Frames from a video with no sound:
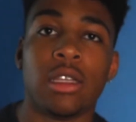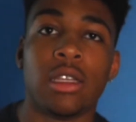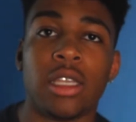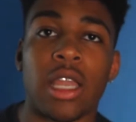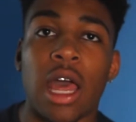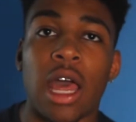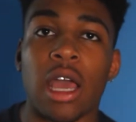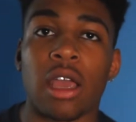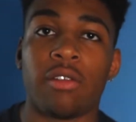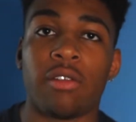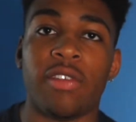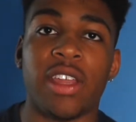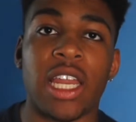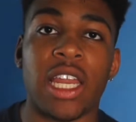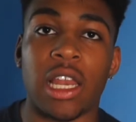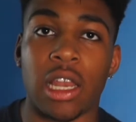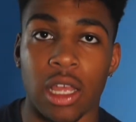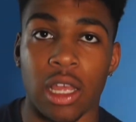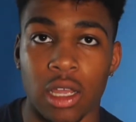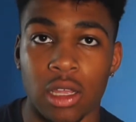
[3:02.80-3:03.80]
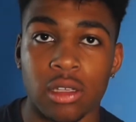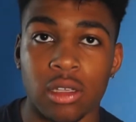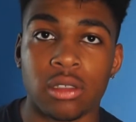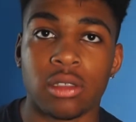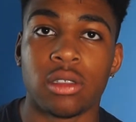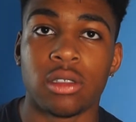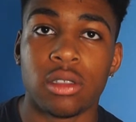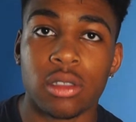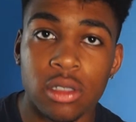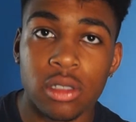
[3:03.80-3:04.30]
Dark vanilla.
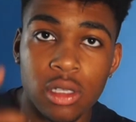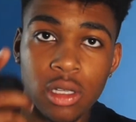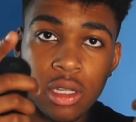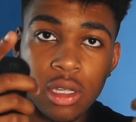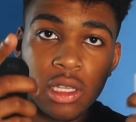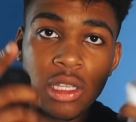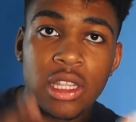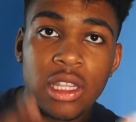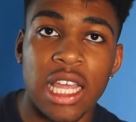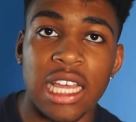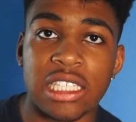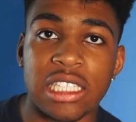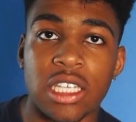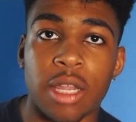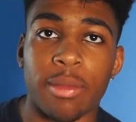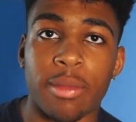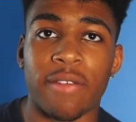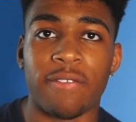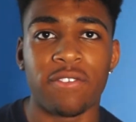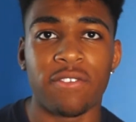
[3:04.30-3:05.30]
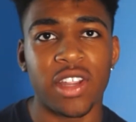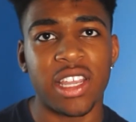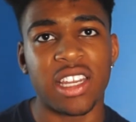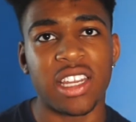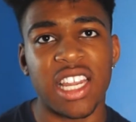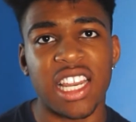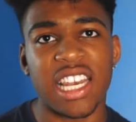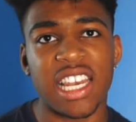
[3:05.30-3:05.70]
That's number three on the